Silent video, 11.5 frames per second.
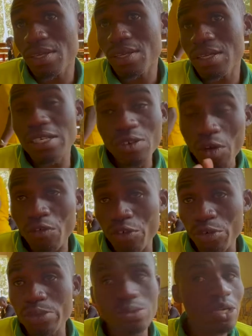No
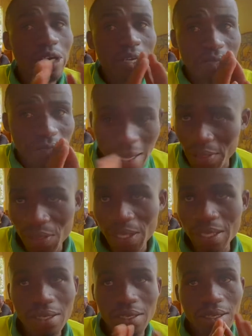fruit,
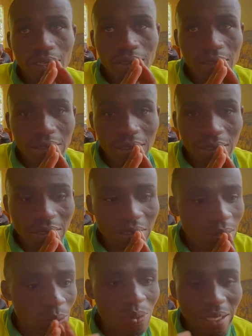nothing,
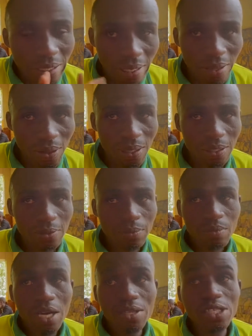totally nothing.
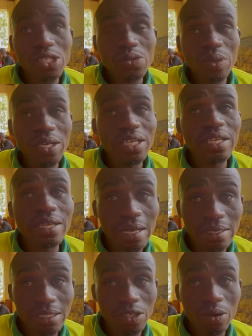This is when he
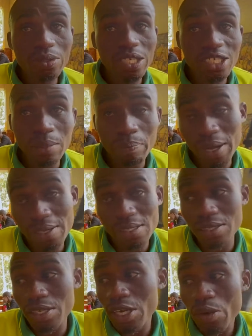landed on the chimpanzee,
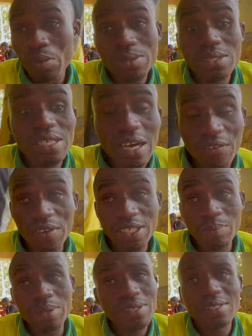was
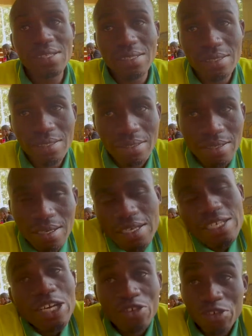comfortably sitting
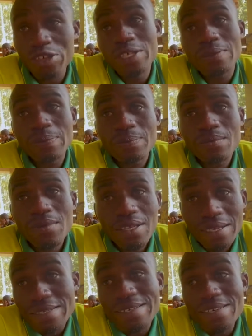in a tree,
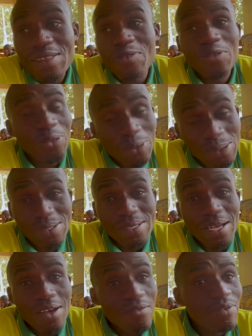eating the fruits
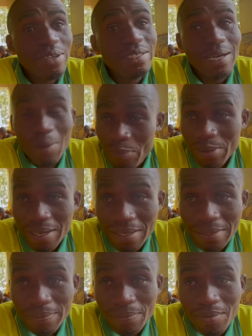very happily,
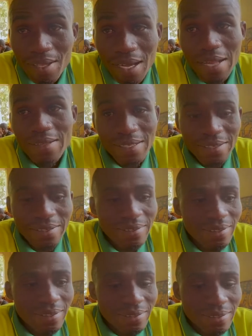and then
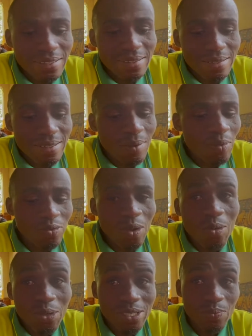the, the
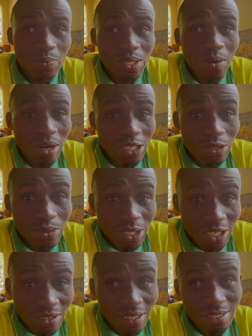got a spear, wanted to
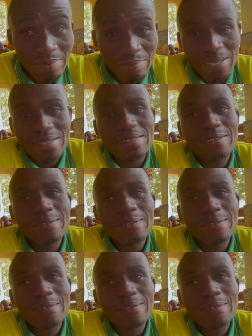kill the chimpanzee.